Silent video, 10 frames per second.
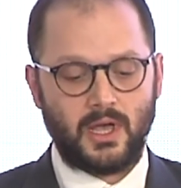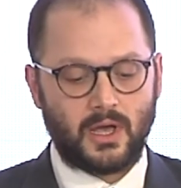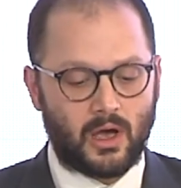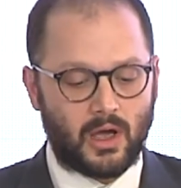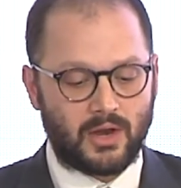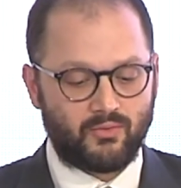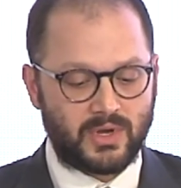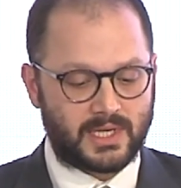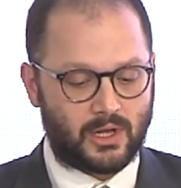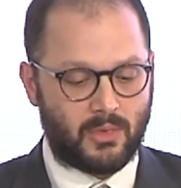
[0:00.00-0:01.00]
and
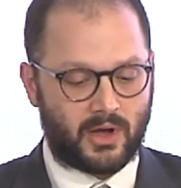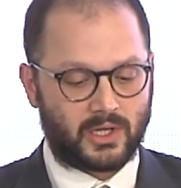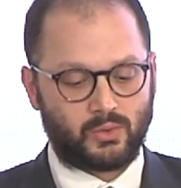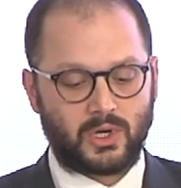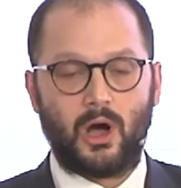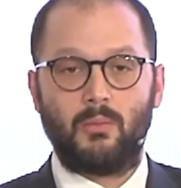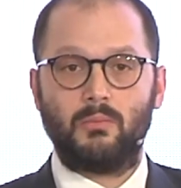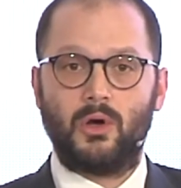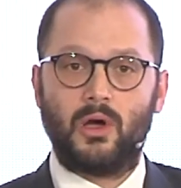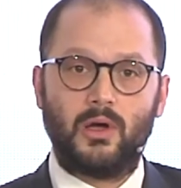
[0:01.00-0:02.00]
retail models will
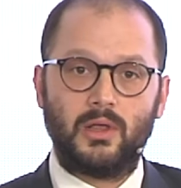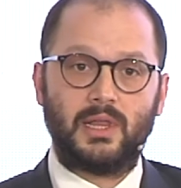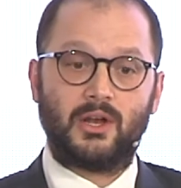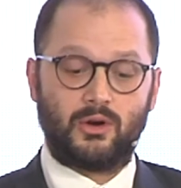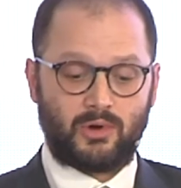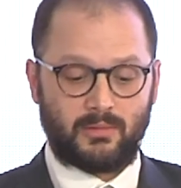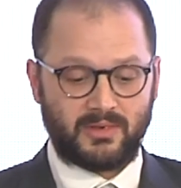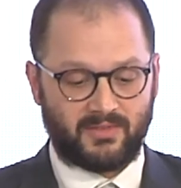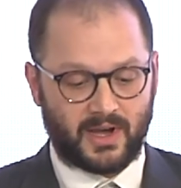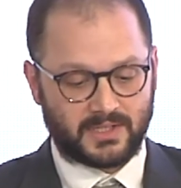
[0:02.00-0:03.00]
come later,
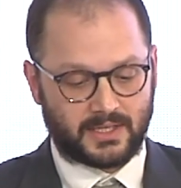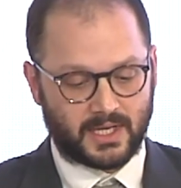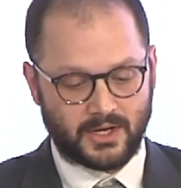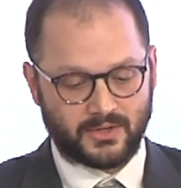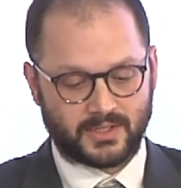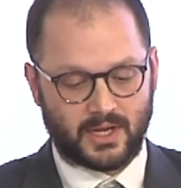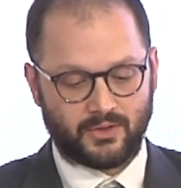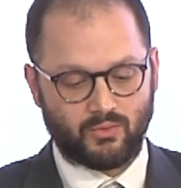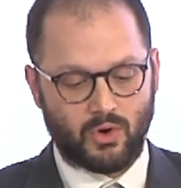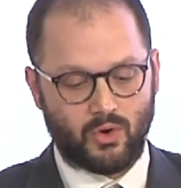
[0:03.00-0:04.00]
probably 5 to 10 years down
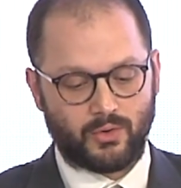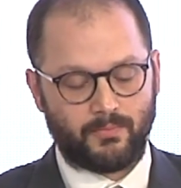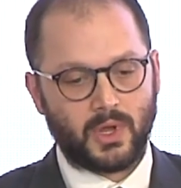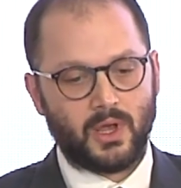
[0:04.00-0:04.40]
the road.